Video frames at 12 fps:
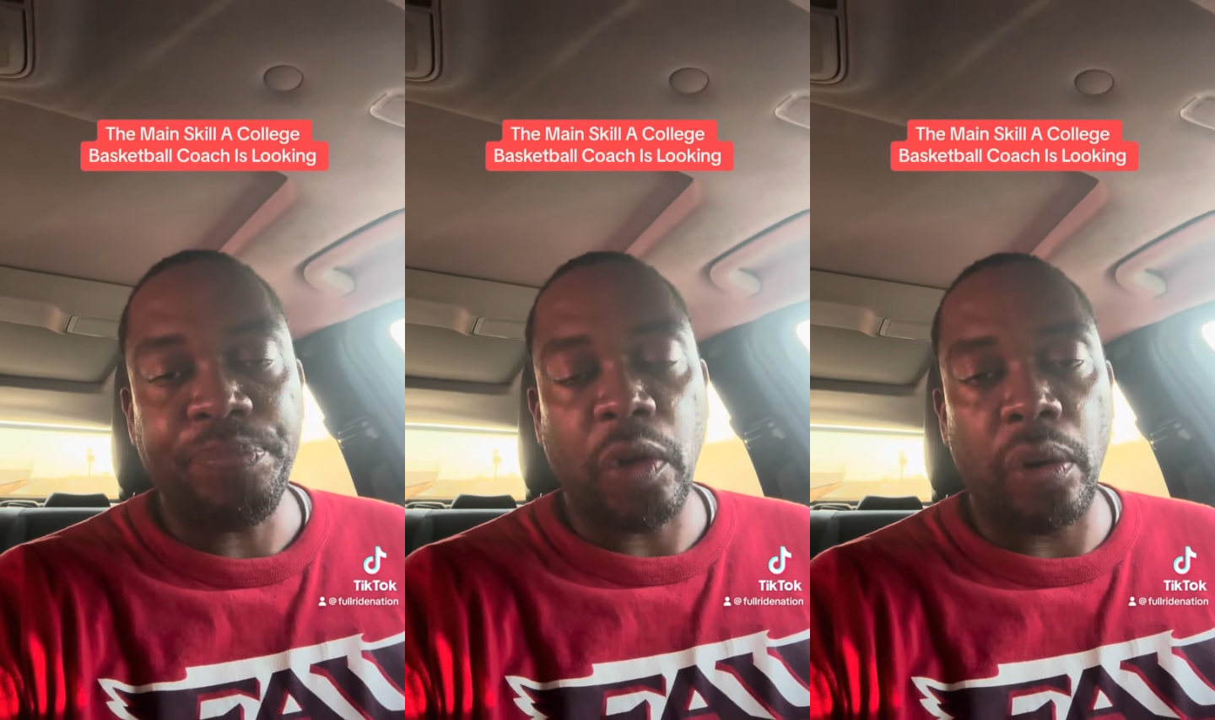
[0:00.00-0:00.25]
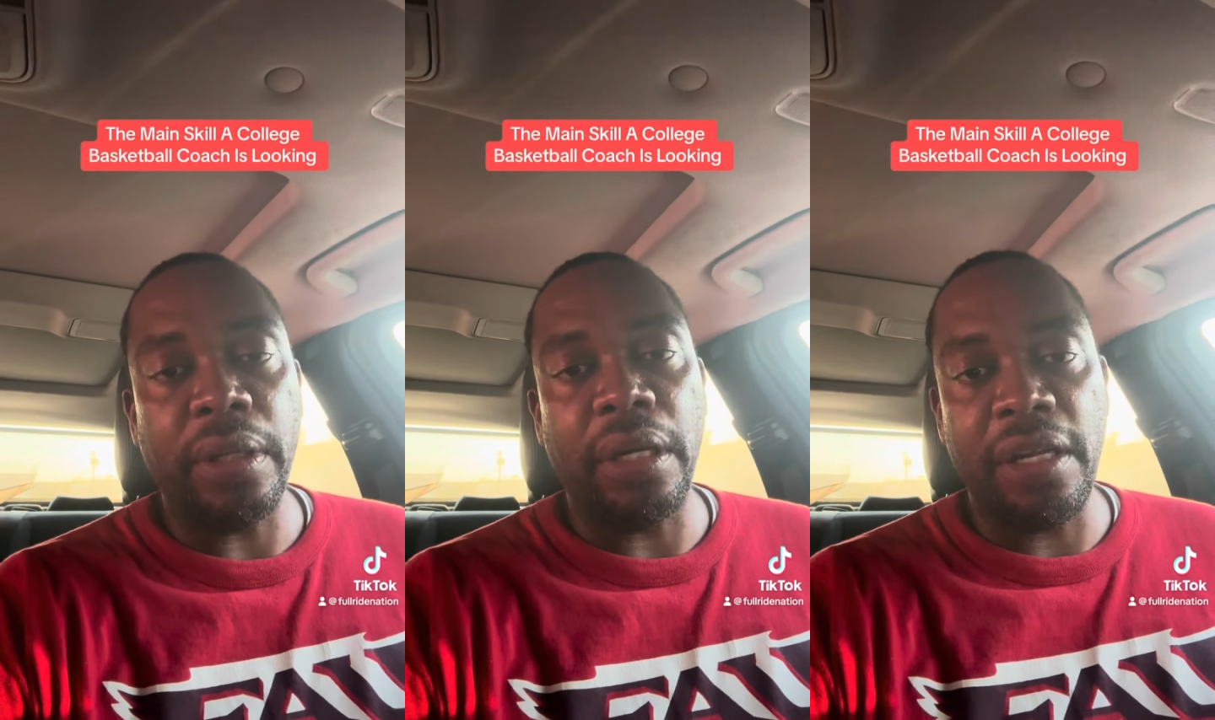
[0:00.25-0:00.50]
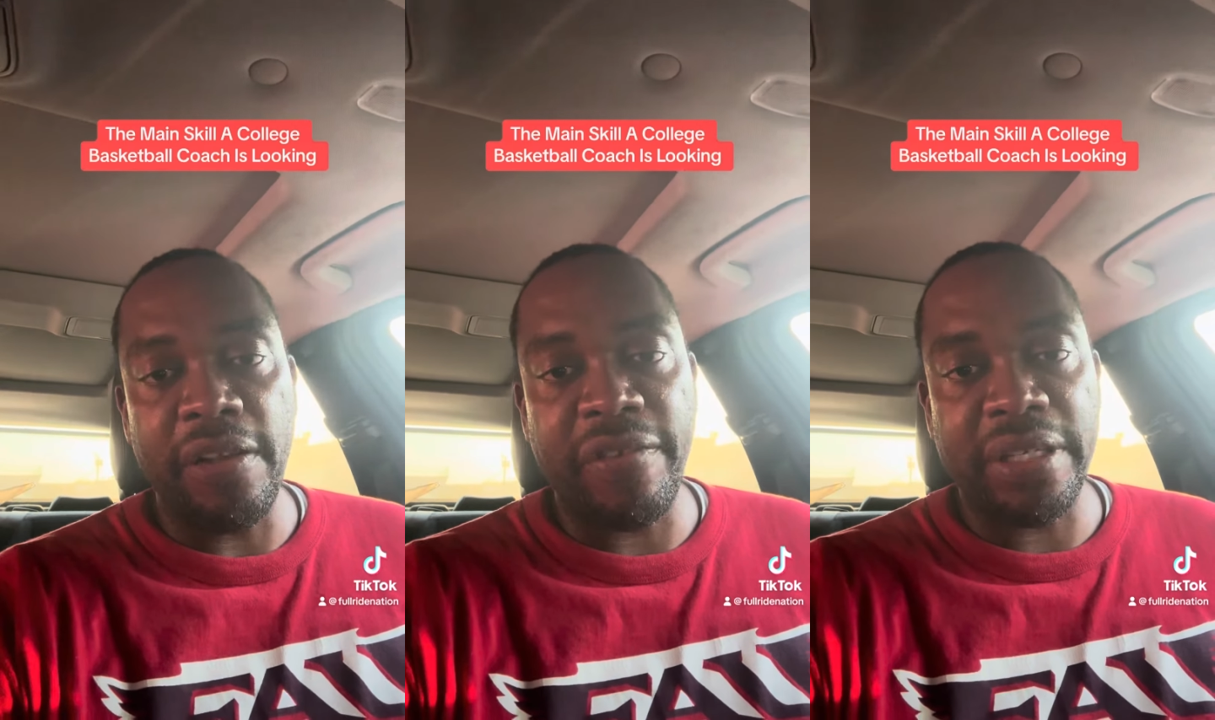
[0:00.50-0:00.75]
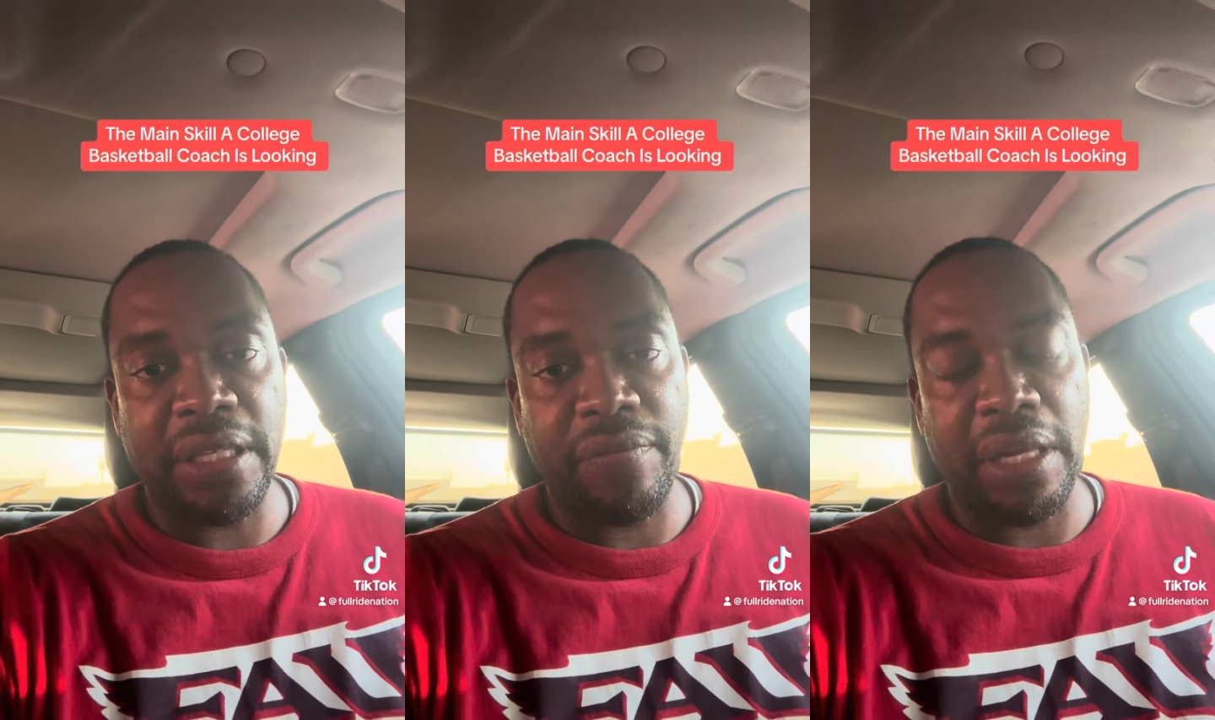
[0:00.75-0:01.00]
on the
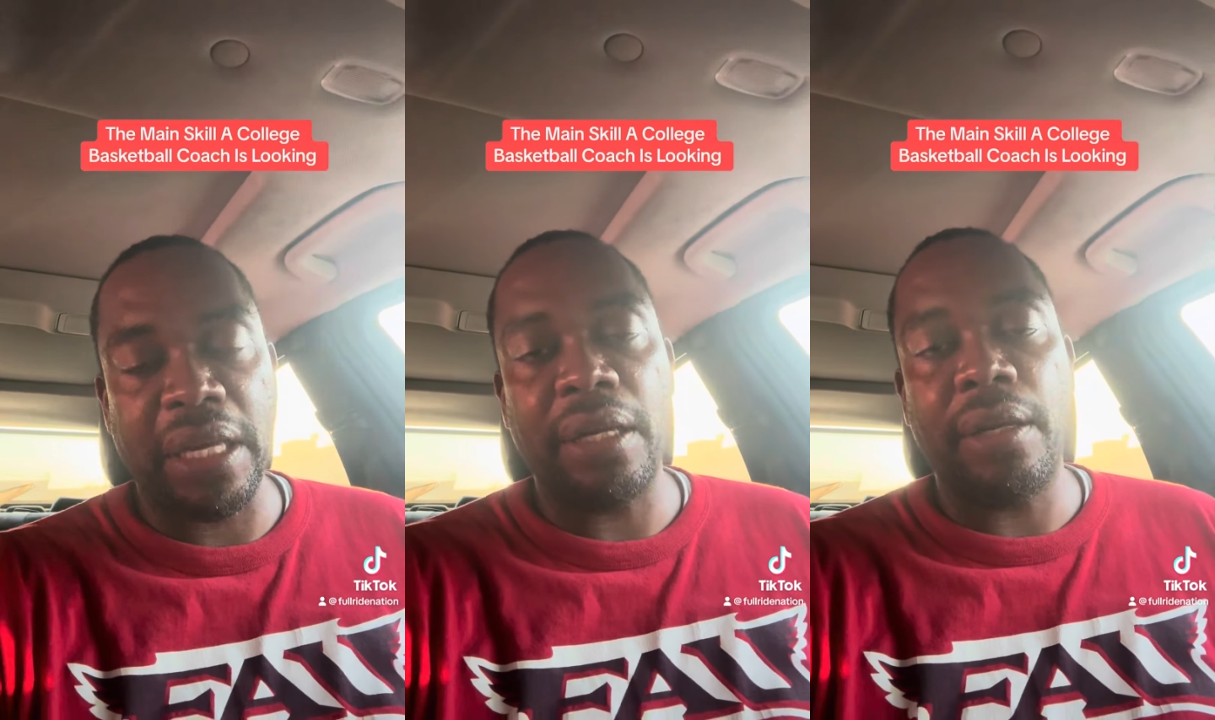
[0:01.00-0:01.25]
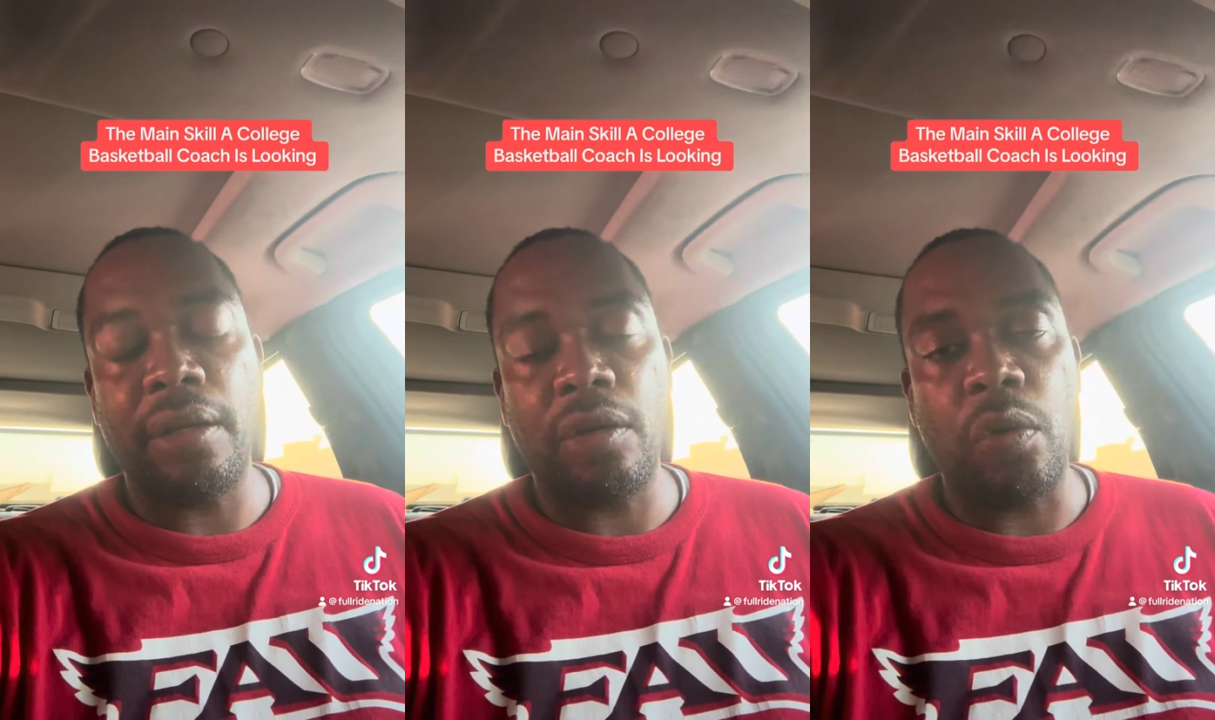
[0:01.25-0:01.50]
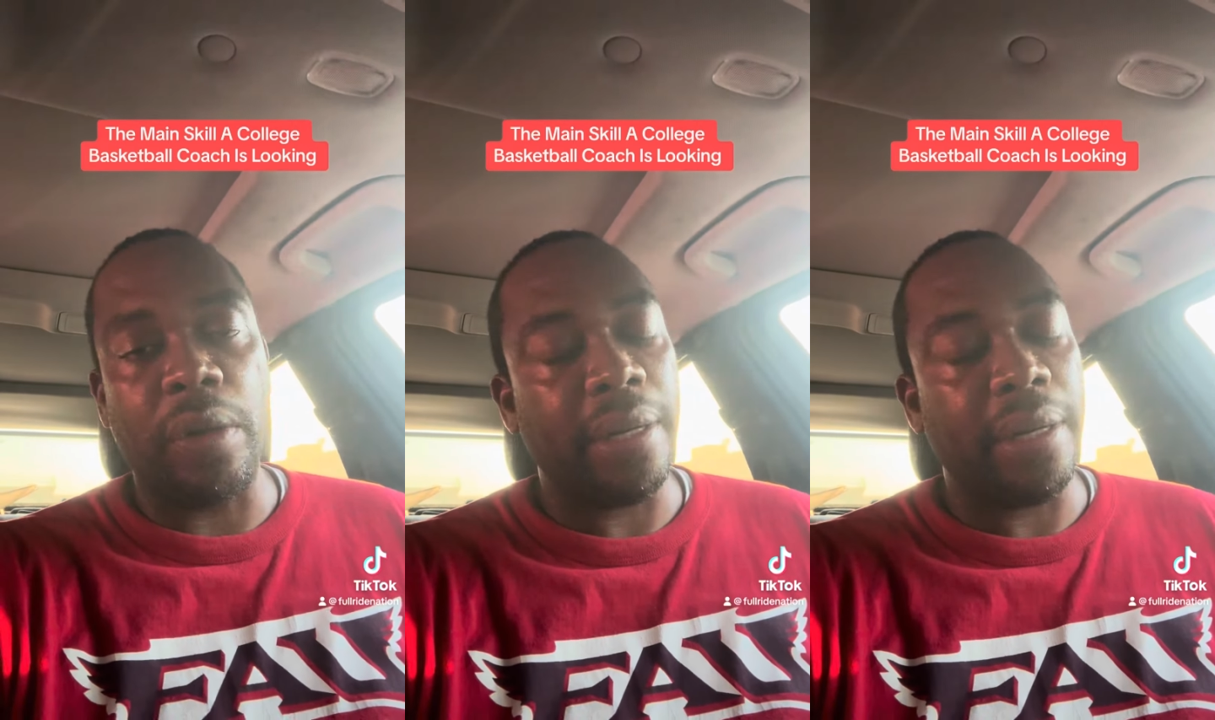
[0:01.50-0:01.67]
defensive end of the court,